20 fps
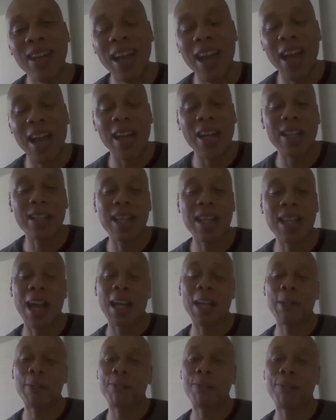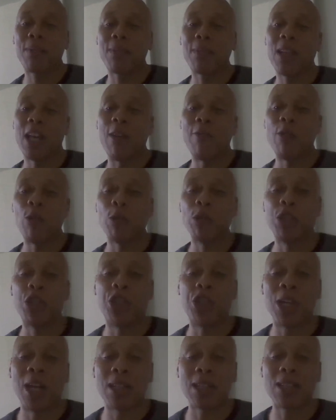And it's like, if it was
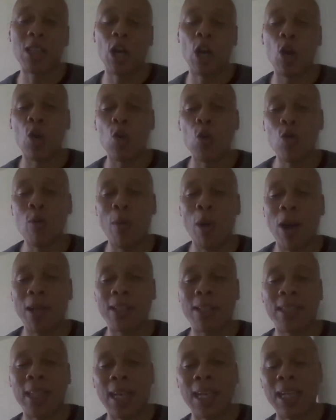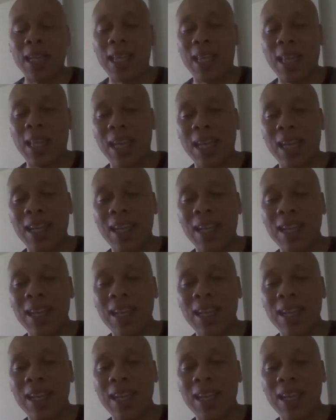just a Umar Seti thing,